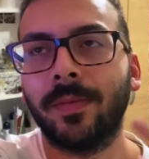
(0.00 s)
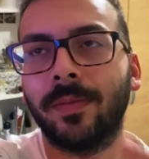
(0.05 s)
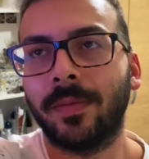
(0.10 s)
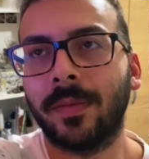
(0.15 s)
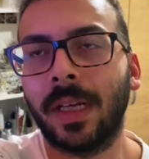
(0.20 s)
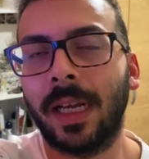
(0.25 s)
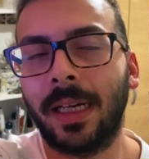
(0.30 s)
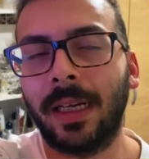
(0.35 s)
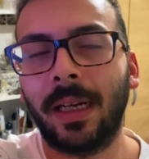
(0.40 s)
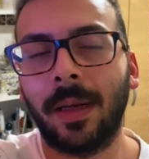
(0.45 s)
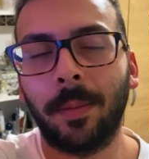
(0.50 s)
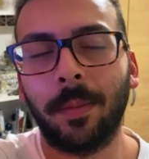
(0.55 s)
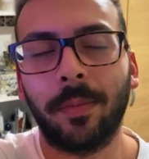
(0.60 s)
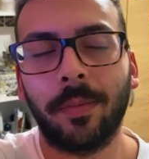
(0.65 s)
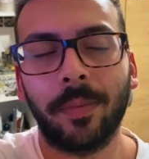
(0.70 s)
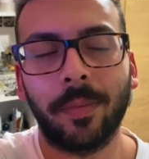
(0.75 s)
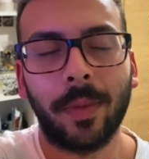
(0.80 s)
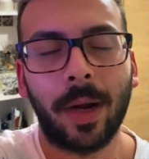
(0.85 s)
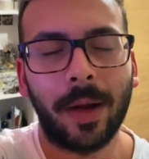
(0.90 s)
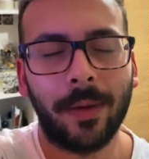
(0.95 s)
like
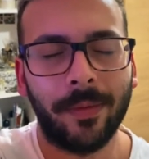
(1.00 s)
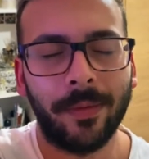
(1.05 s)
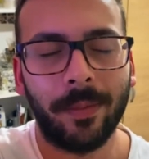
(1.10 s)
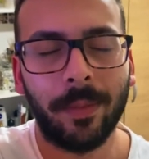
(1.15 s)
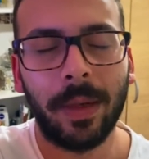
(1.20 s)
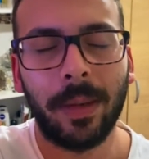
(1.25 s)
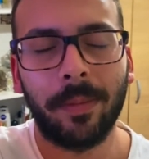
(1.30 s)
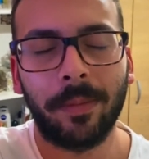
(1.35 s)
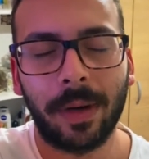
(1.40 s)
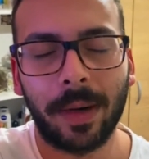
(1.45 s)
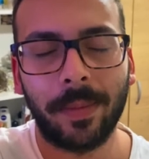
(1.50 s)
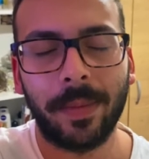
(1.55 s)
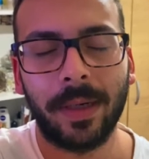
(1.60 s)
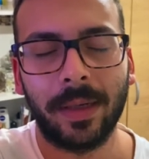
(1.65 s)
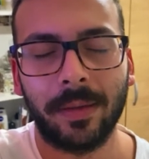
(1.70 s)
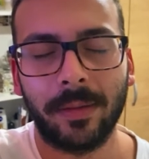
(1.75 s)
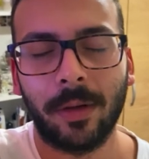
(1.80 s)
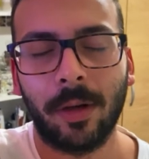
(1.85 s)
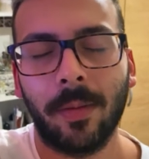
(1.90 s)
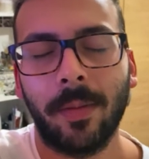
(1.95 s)
I've been prepping
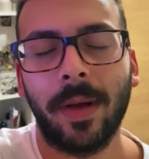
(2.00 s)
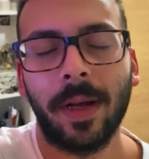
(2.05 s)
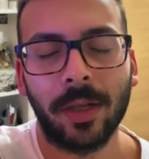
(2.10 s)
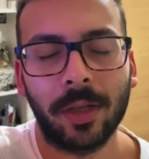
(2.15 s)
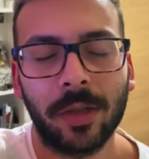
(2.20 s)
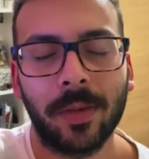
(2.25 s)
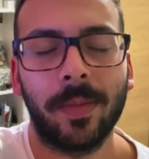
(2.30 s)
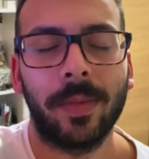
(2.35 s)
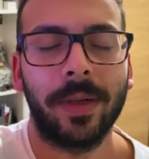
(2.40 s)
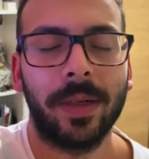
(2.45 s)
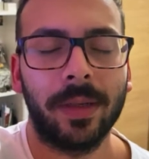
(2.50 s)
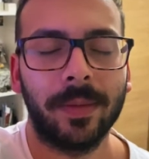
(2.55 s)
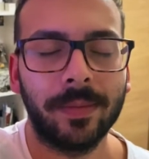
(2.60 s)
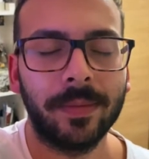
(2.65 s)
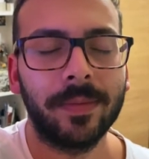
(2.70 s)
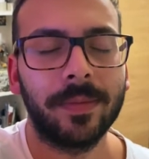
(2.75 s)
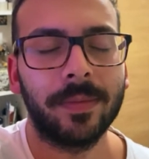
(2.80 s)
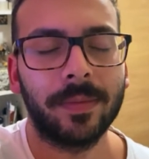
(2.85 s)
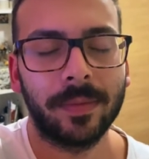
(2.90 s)
not much, but I'm